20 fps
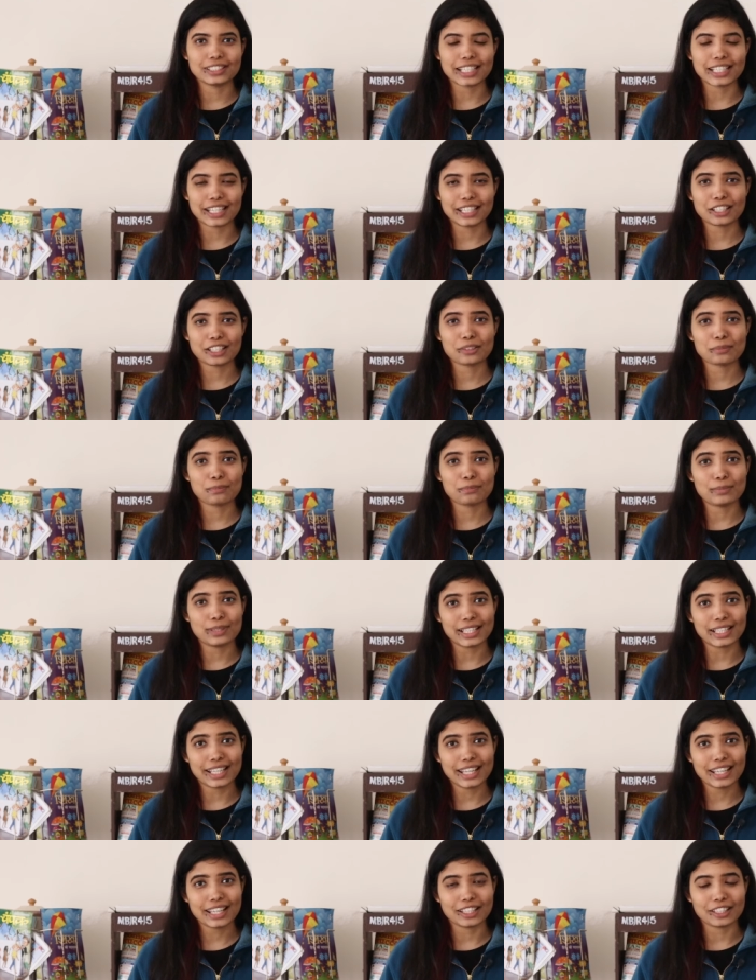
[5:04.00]
Derek
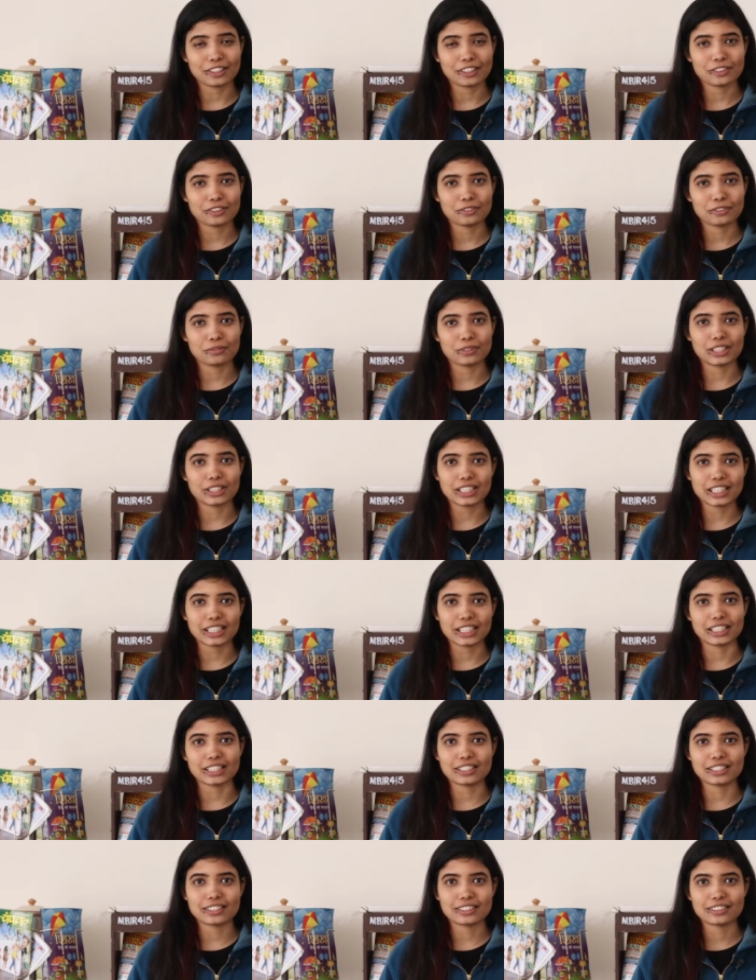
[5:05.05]
playing with the
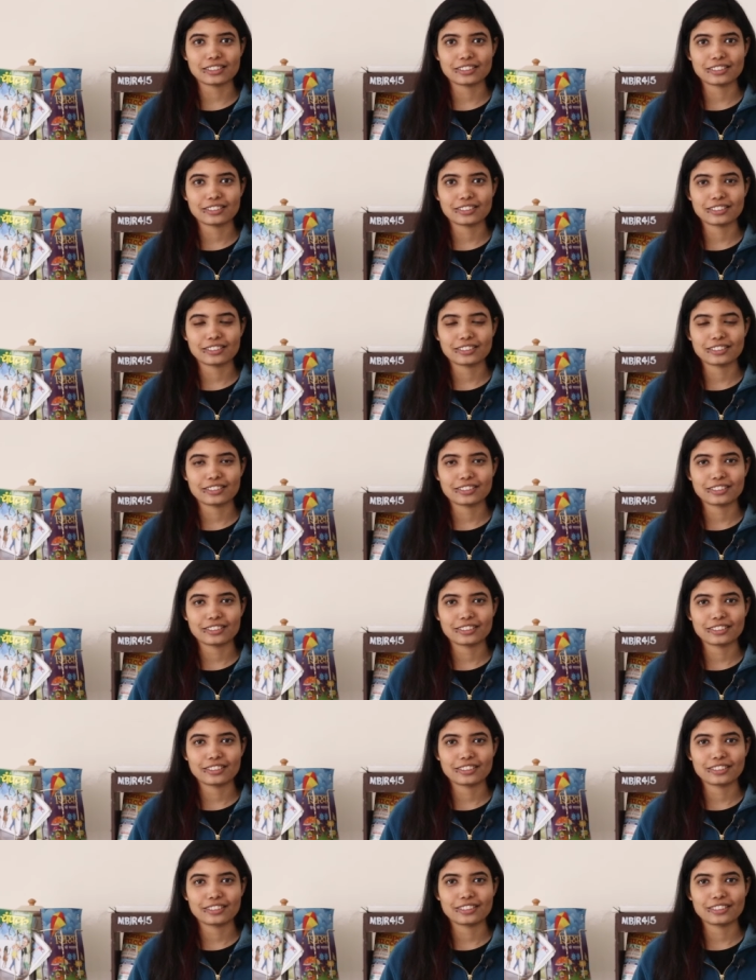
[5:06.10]
kids.
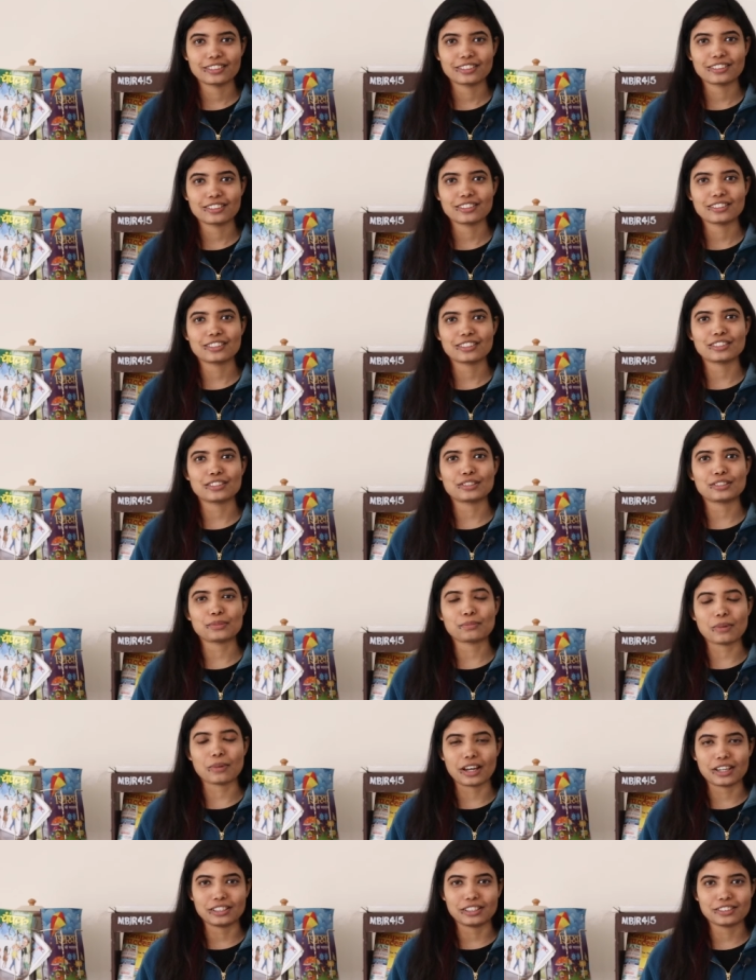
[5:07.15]
She
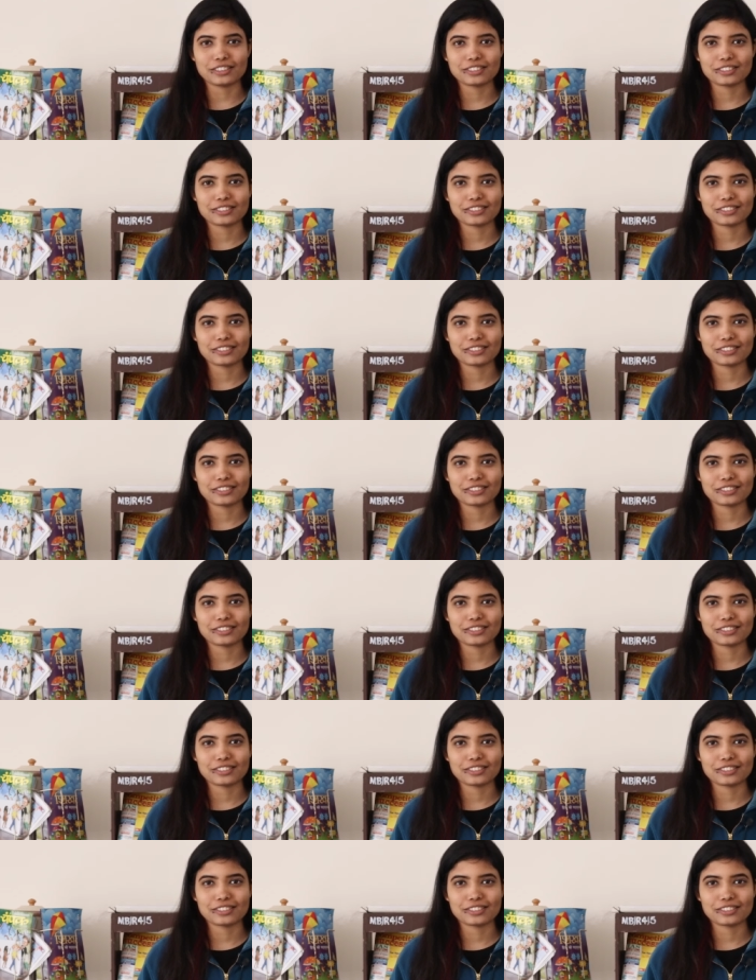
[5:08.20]
smiled.